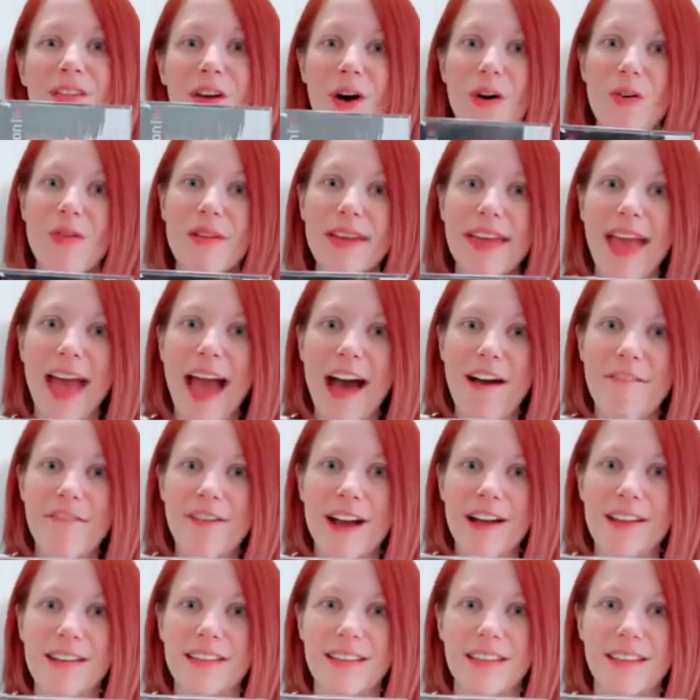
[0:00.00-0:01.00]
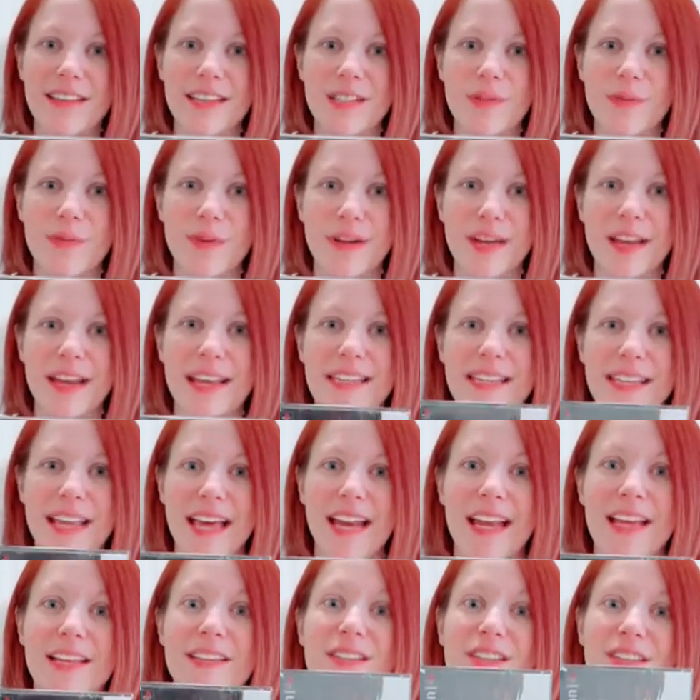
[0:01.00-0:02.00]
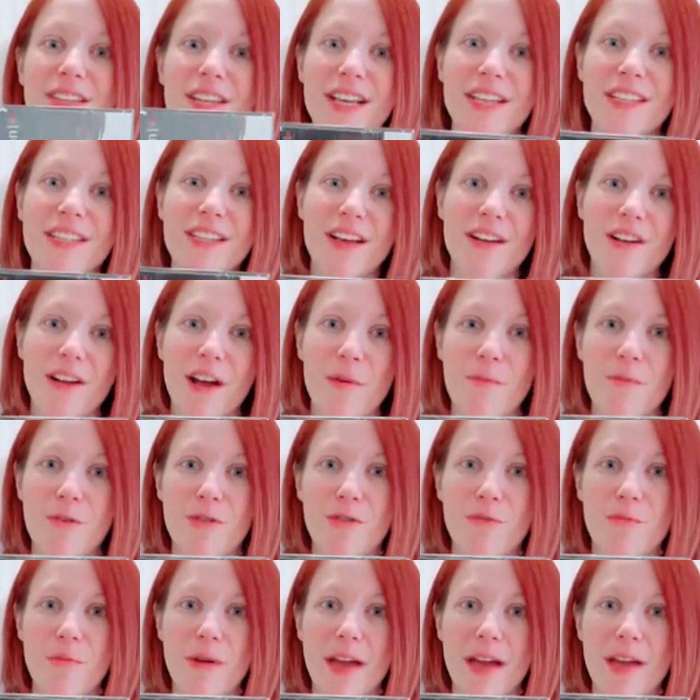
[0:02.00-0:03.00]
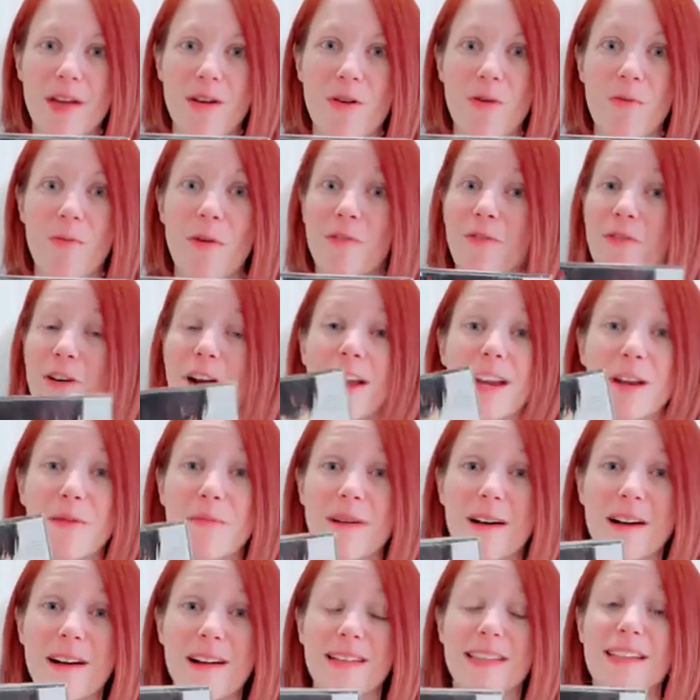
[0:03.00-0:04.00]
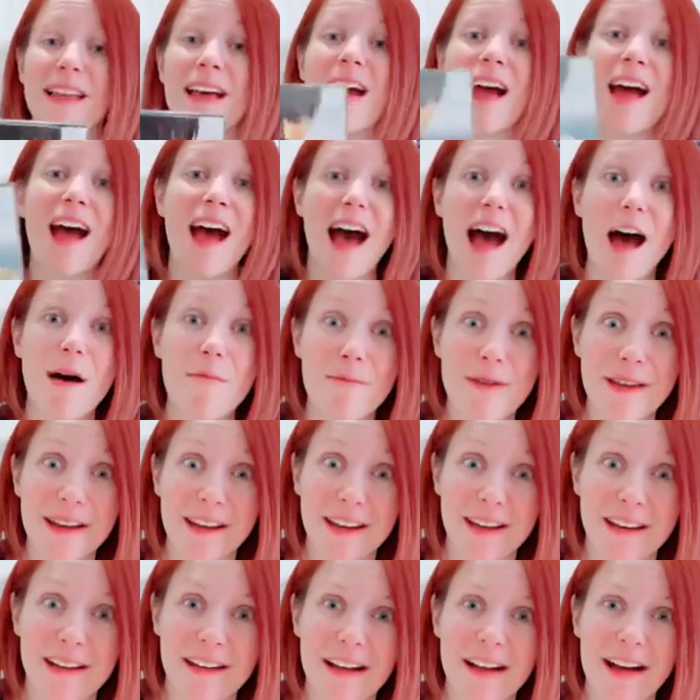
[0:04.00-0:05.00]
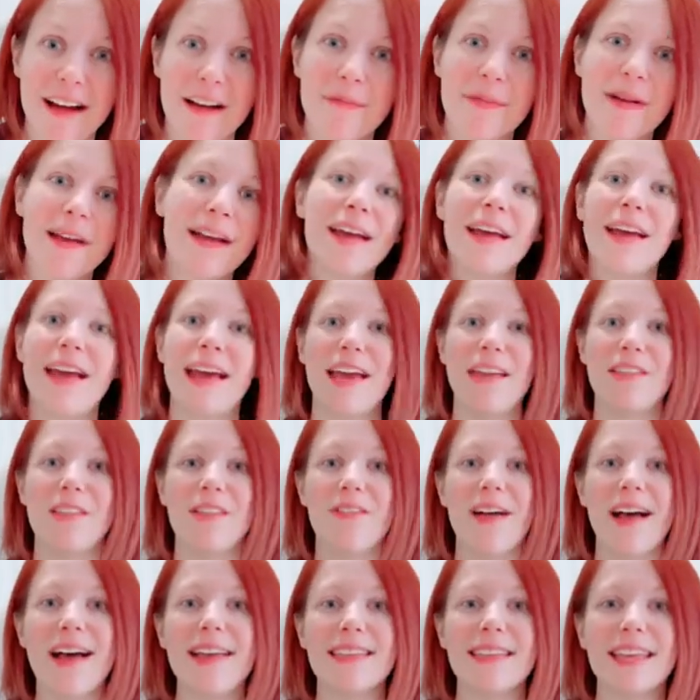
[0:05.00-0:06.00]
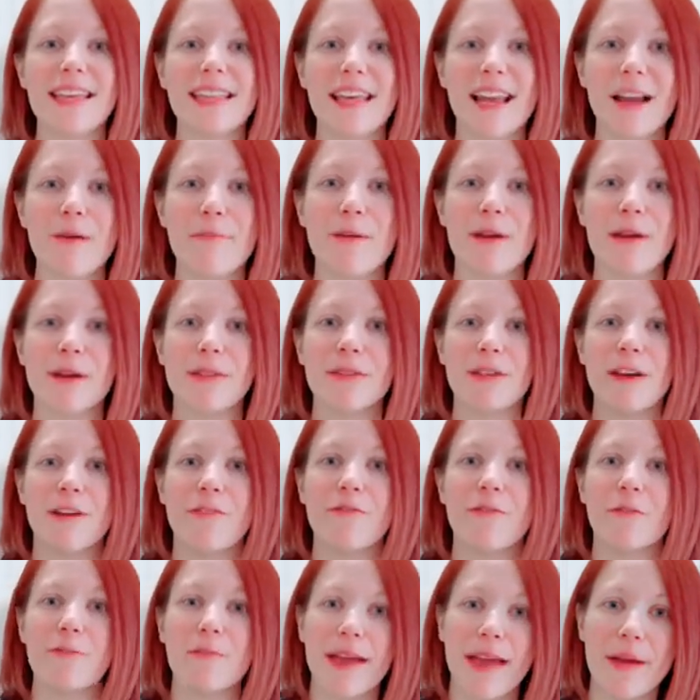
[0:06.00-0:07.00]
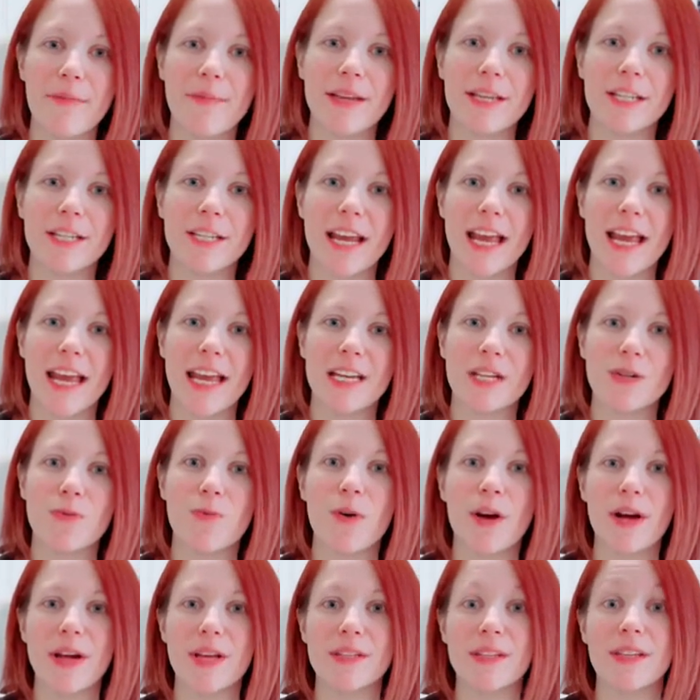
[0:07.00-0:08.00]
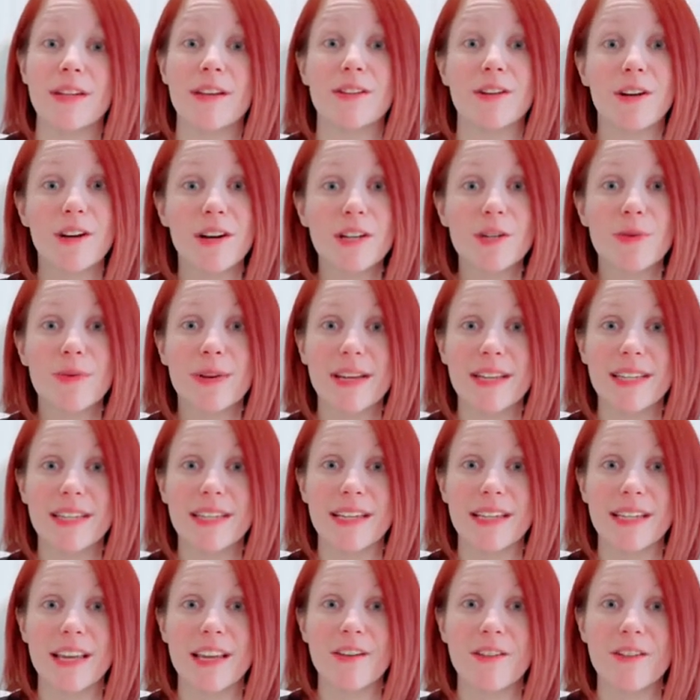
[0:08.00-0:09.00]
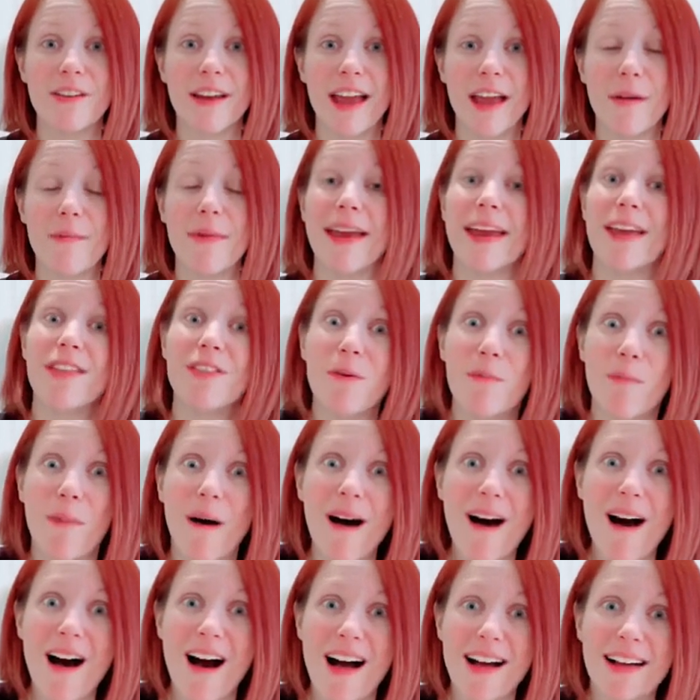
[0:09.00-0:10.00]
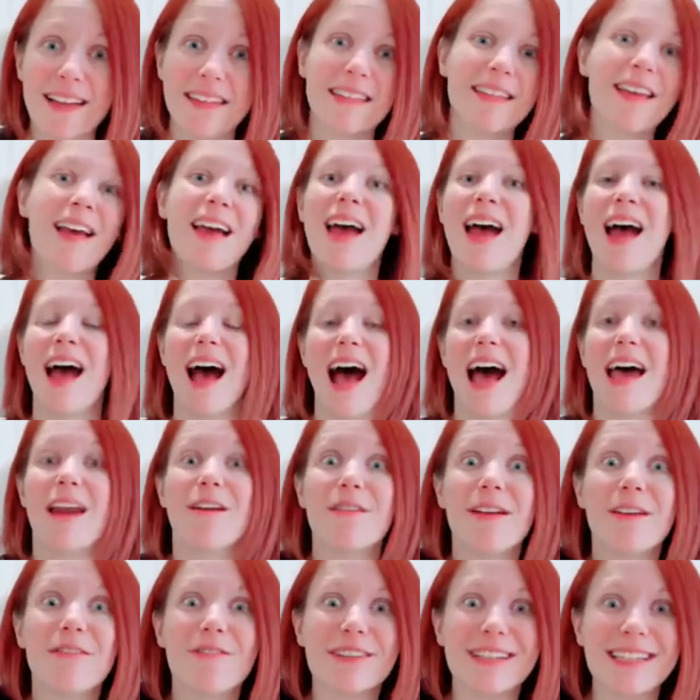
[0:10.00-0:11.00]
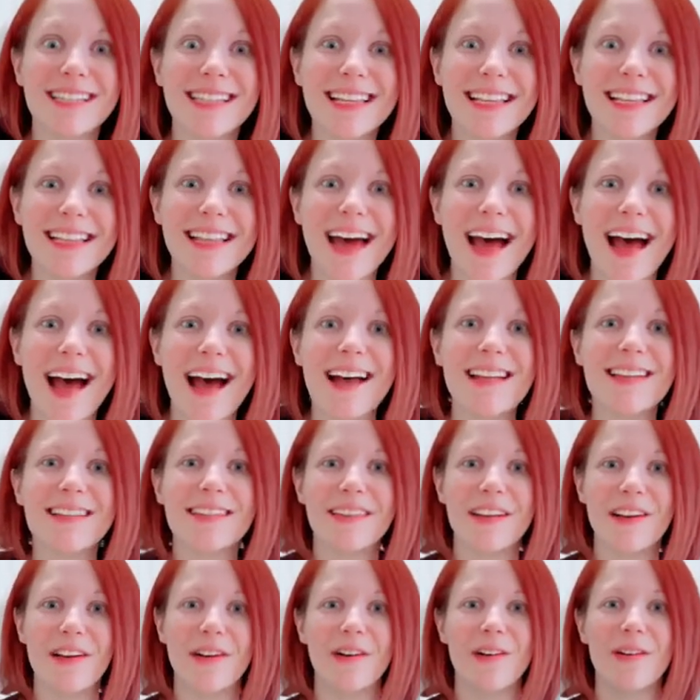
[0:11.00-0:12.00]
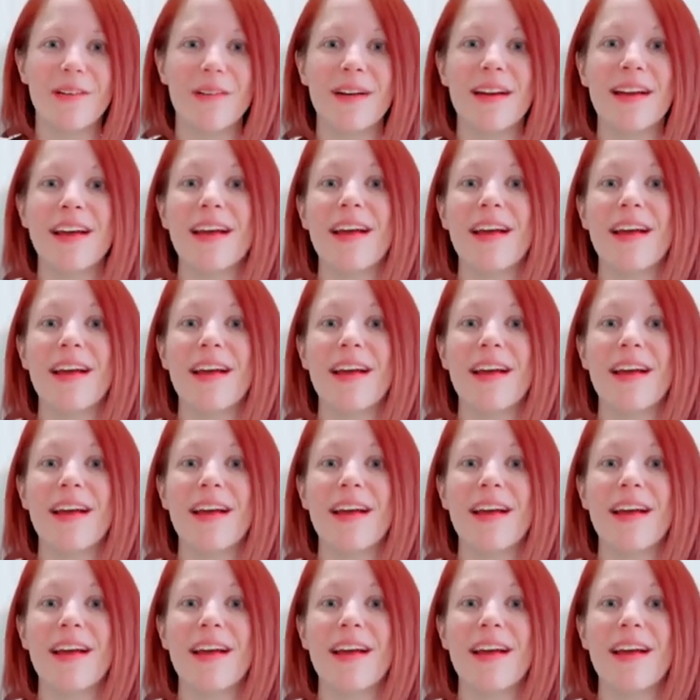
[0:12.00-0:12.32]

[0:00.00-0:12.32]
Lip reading: the only caveat to this one is that it does not come with the manual, but for $80, I'm picking it up. And the last thing that I picked up from Game Exchange was an Atari 2600 game in the box. I don't ever see that, so